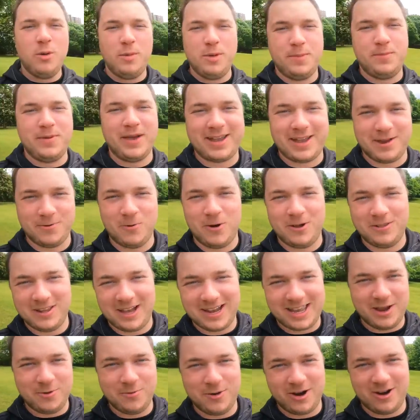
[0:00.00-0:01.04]
be picking one
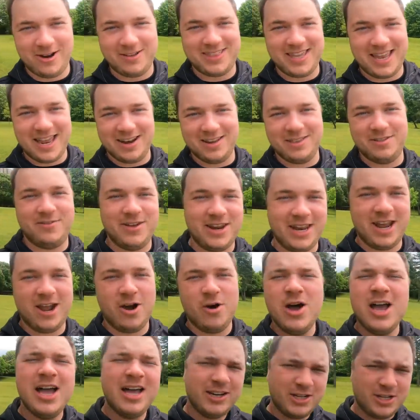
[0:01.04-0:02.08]
lucky winner at the end of the video
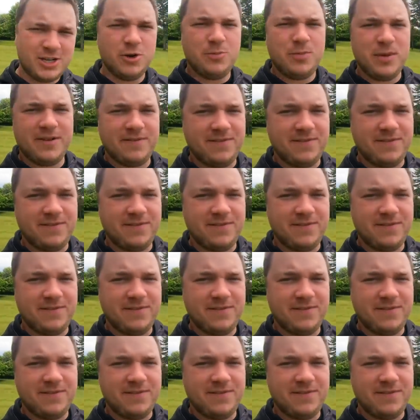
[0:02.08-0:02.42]
to be